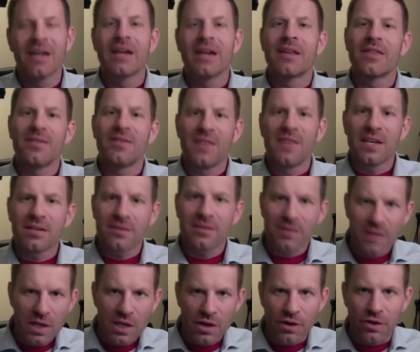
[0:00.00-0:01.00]

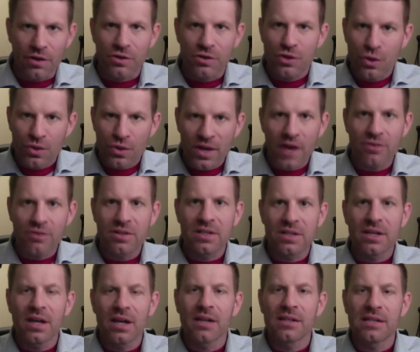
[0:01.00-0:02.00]
This year,
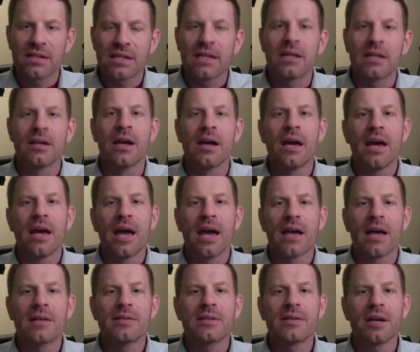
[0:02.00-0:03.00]
2019,
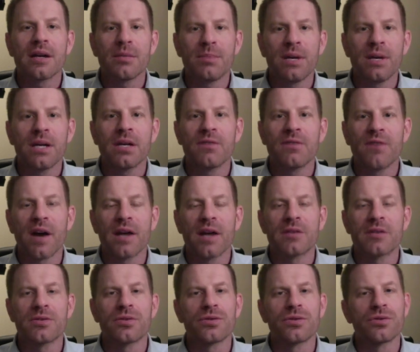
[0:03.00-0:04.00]
Ensign Peak
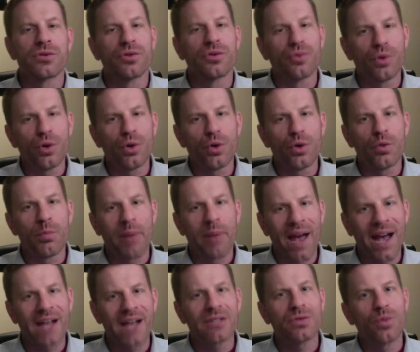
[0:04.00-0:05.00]
Advisors grew
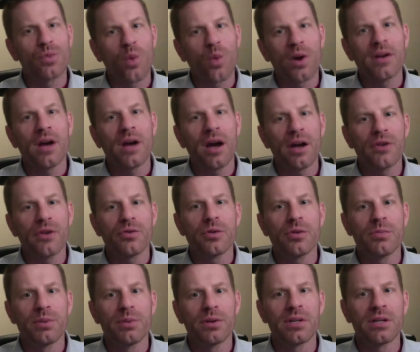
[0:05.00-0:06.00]
past
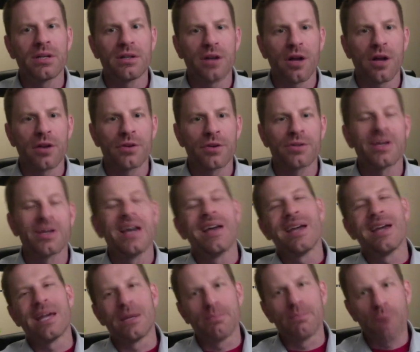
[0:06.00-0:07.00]
$100 billion
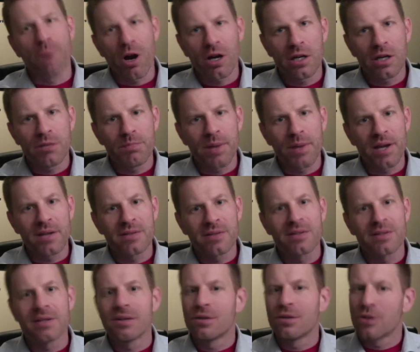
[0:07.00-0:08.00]
in
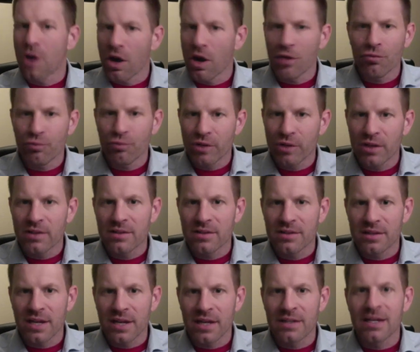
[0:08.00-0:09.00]
market-based, non-real
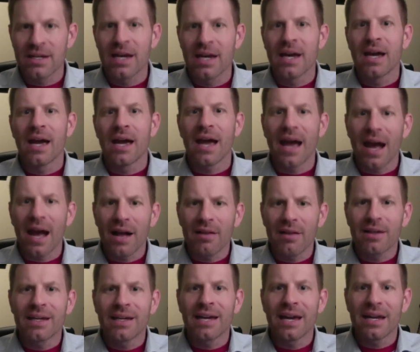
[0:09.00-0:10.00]
estate
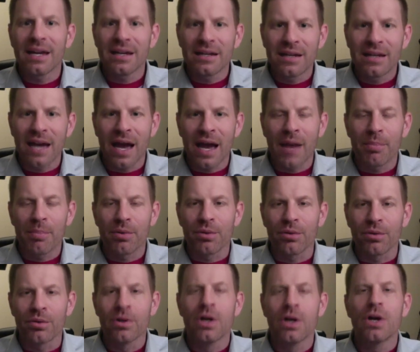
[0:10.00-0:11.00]
allocated
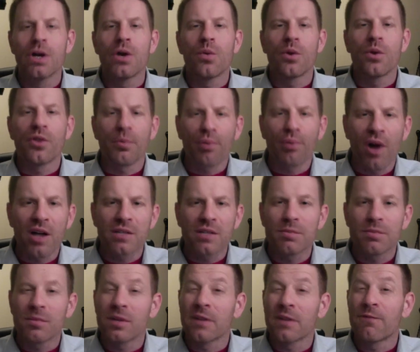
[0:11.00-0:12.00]
capital with
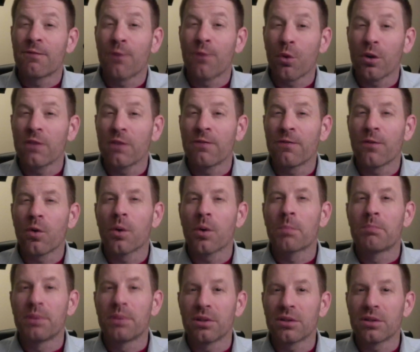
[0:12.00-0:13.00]
approximately
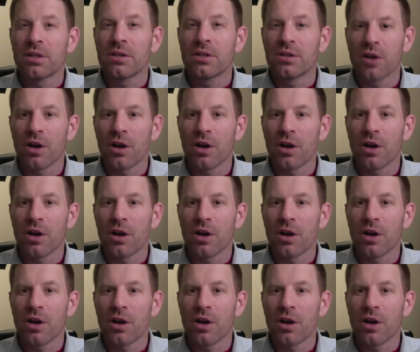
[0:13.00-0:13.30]
$44 billion